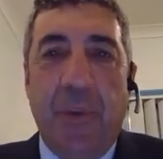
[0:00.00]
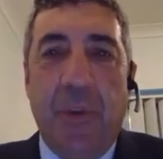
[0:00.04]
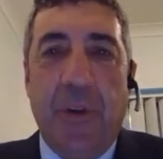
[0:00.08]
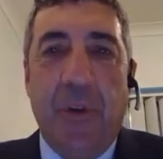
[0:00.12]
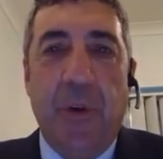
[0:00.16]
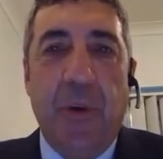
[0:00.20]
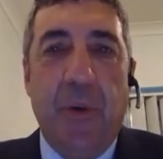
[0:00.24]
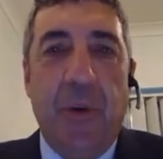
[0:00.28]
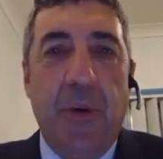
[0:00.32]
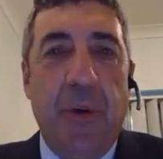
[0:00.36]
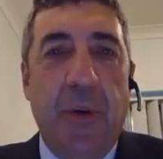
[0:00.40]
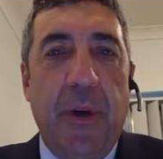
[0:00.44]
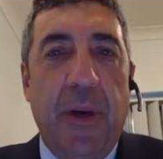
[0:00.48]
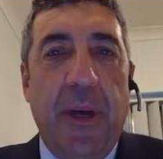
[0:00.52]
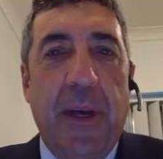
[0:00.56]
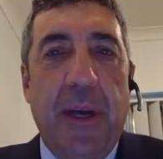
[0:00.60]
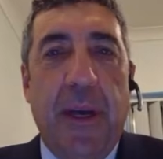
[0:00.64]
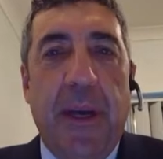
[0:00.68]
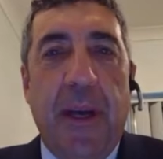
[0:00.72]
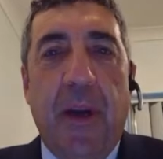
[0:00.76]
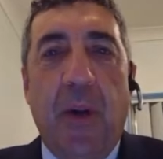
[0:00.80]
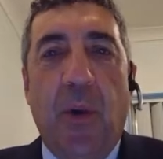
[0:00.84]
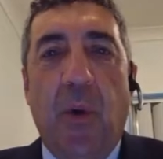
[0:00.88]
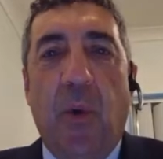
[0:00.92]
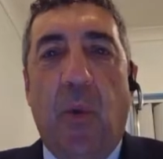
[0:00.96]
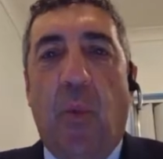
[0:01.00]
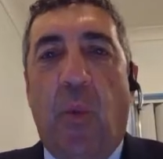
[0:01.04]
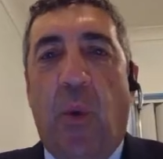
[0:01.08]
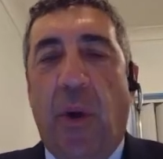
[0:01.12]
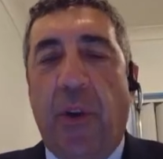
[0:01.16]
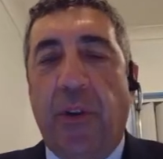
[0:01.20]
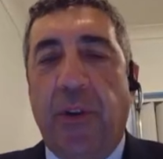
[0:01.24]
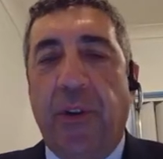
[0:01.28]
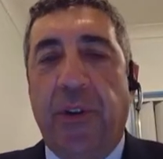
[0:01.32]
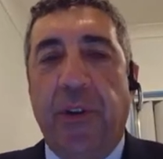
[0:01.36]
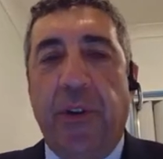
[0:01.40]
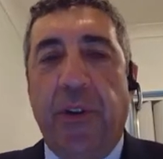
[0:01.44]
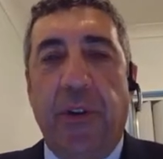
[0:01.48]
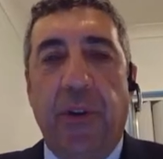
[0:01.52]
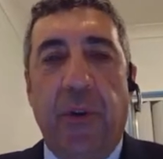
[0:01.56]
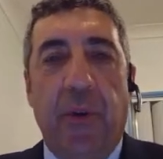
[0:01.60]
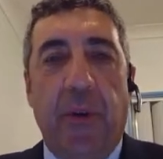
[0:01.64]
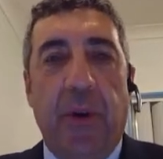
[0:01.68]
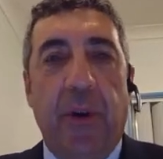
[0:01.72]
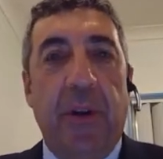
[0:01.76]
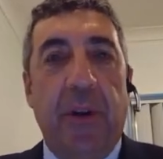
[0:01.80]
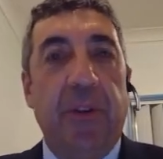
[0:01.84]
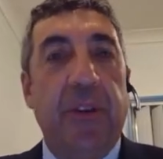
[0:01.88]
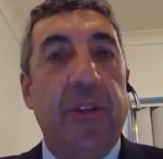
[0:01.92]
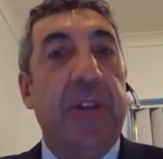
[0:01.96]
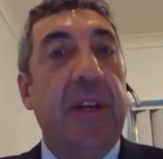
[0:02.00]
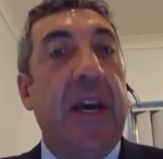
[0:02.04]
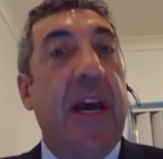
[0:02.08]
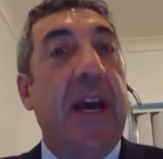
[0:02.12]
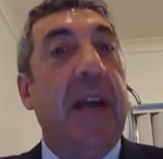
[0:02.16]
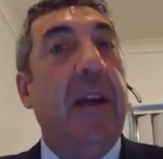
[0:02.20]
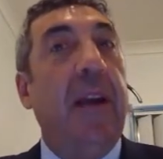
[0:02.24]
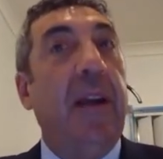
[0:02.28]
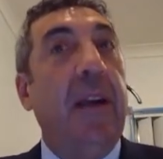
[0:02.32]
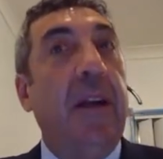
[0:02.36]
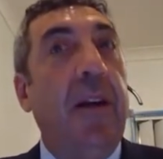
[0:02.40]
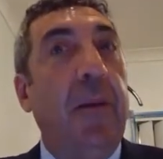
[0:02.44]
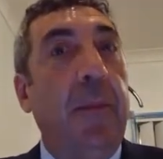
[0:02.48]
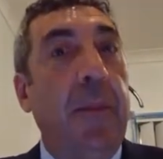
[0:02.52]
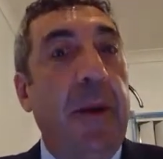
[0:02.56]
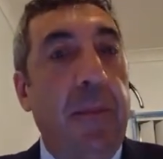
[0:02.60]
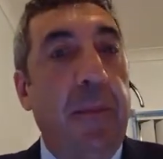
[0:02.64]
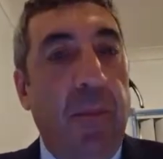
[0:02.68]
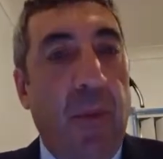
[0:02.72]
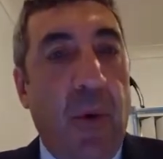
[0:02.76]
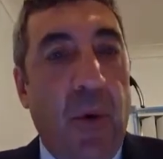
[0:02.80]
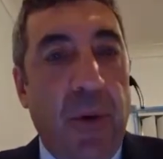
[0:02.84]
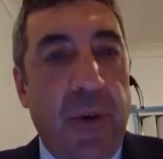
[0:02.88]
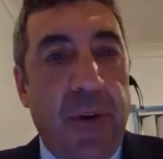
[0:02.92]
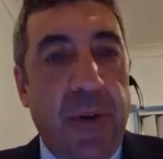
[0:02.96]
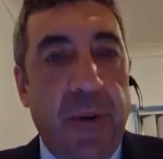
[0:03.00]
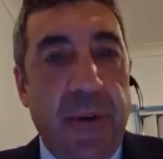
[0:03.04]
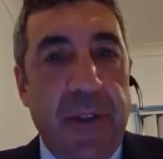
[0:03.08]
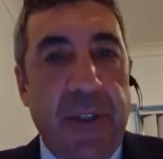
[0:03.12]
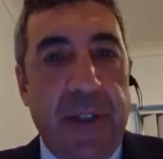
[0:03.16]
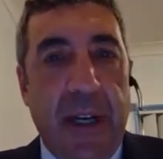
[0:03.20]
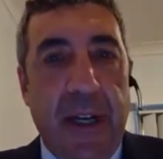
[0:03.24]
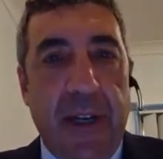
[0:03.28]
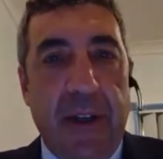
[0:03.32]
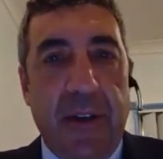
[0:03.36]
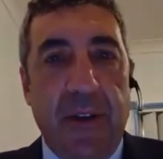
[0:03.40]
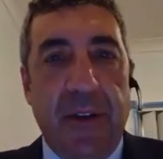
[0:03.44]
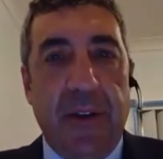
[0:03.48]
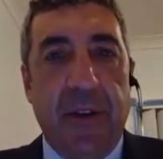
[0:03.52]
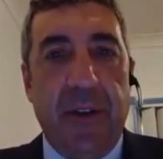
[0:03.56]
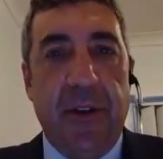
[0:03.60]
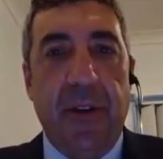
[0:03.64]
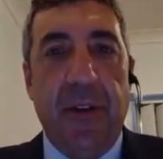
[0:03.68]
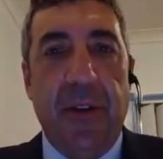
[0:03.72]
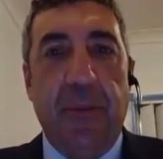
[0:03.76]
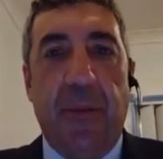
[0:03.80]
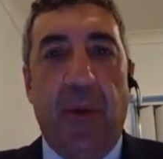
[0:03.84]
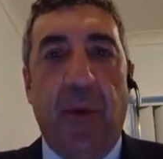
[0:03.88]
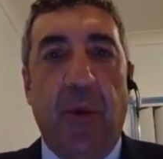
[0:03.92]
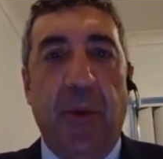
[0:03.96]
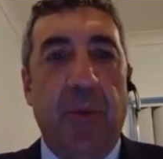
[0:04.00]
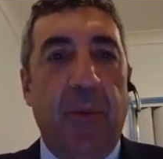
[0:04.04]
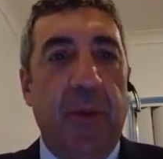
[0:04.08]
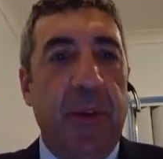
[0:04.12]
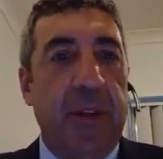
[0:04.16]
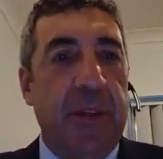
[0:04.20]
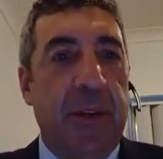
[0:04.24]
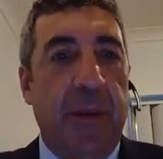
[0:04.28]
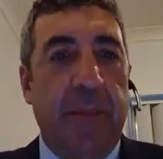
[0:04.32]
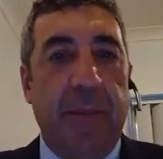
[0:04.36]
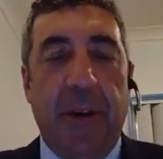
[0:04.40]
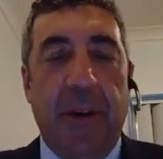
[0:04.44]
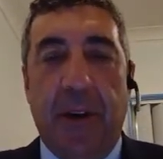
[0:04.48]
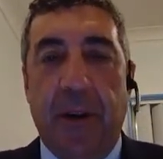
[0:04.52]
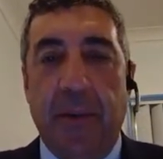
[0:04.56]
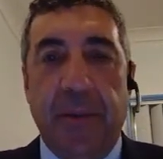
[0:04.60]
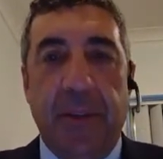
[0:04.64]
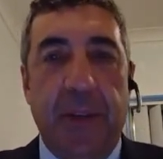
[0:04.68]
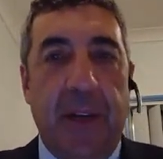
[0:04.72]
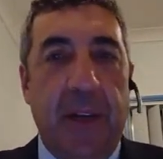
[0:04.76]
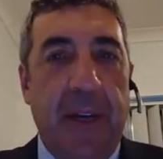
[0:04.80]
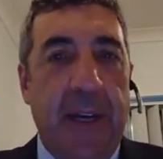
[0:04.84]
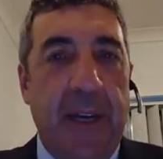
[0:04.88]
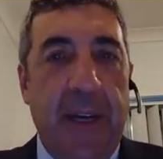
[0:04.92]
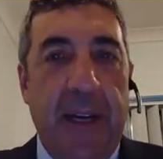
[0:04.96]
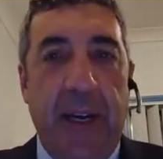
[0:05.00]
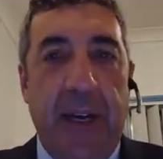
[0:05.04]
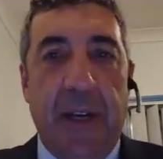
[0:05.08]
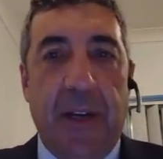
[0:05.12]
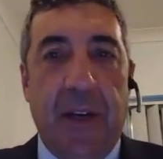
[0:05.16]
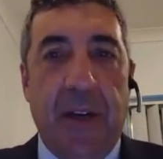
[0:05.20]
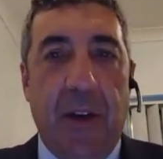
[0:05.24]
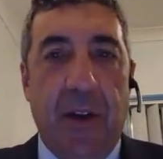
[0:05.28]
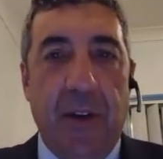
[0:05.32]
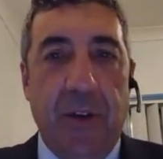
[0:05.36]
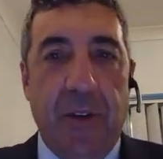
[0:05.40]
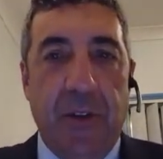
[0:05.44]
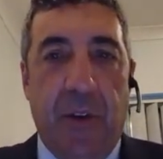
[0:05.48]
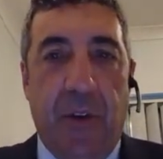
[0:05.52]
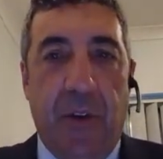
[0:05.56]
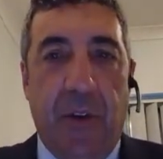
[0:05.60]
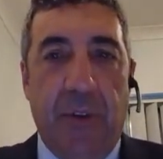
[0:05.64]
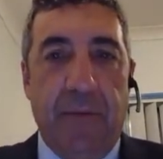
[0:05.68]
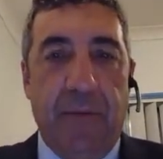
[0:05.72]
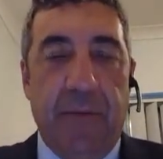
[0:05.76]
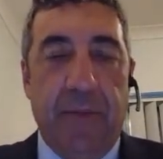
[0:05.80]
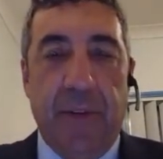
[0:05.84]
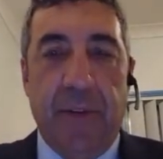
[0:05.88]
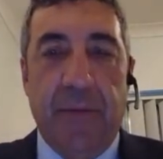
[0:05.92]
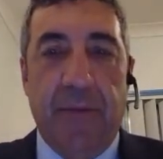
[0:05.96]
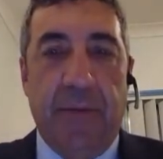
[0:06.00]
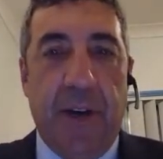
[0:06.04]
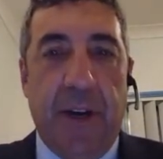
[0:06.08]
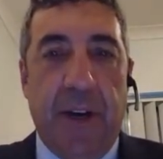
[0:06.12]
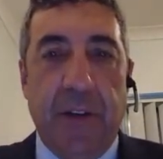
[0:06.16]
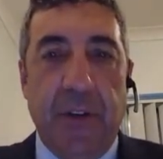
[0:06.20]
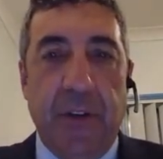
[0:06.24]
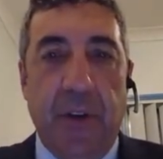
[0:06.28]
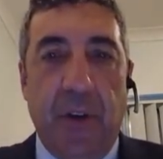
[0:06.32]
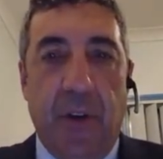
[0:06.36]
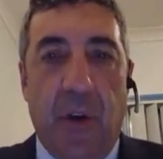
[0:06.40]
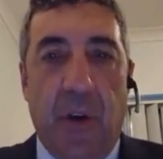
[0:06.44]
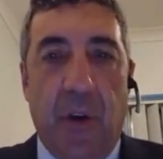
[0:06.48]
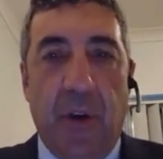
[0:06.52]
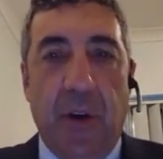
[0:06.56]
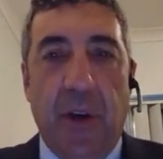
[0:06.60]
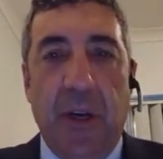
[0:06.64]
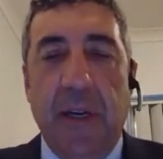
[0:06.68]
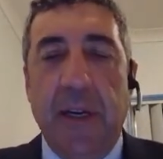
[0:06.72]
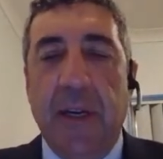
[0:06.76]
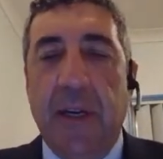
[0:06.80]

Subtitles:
do want to just add a little bit more to a sentence to the point where sometimes it goes on for far too long.